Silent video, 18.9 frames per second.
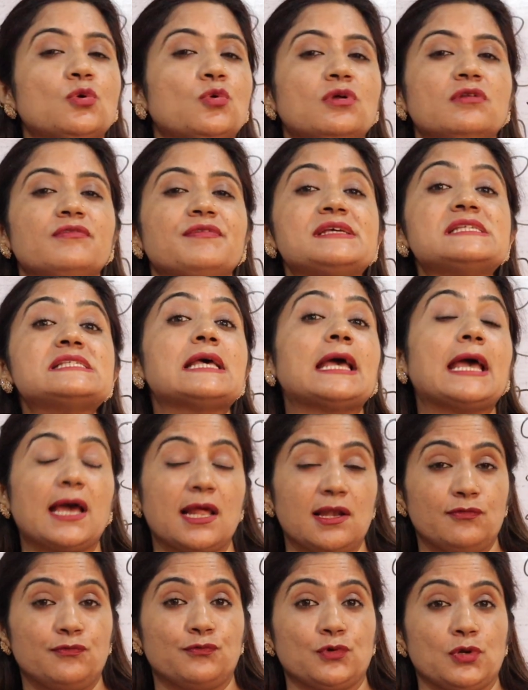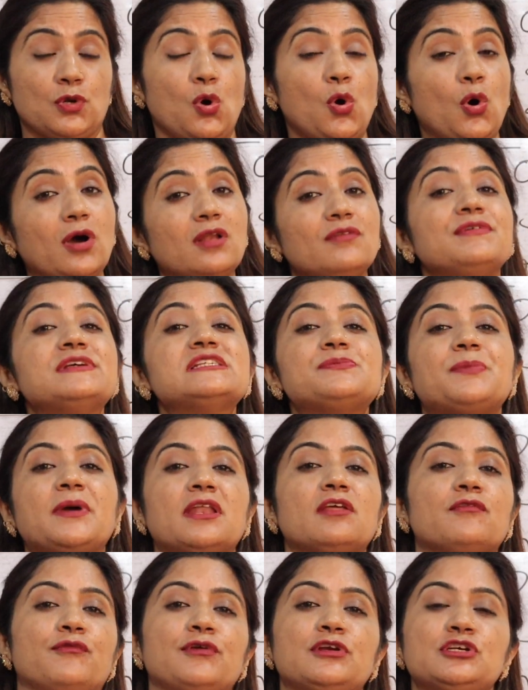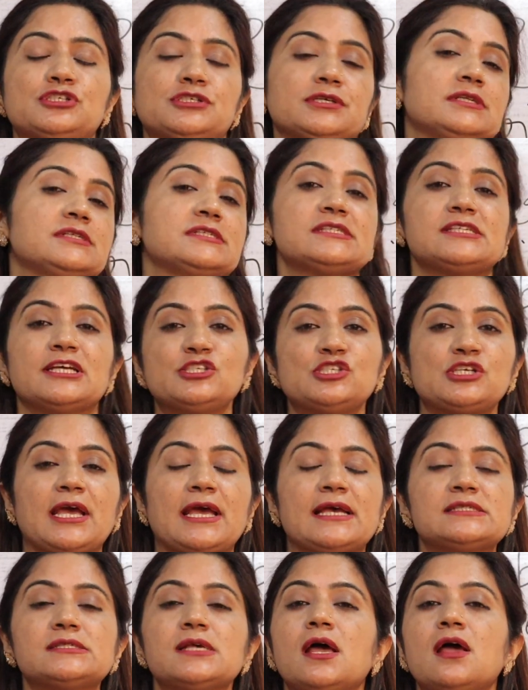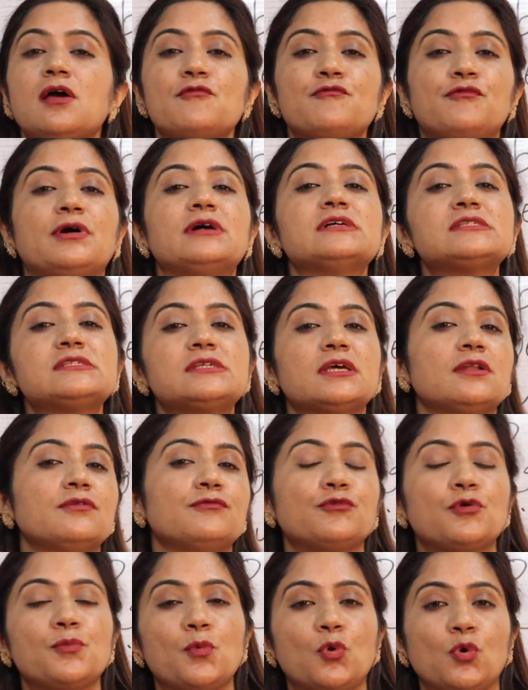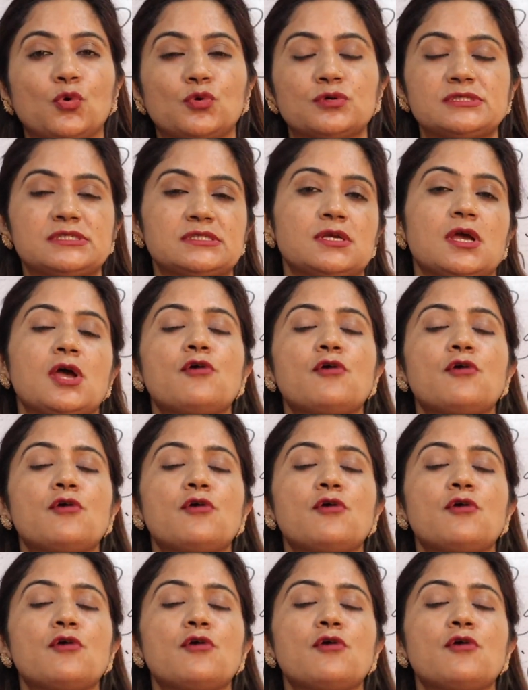always helpful, always beneficial, such as first and foremost,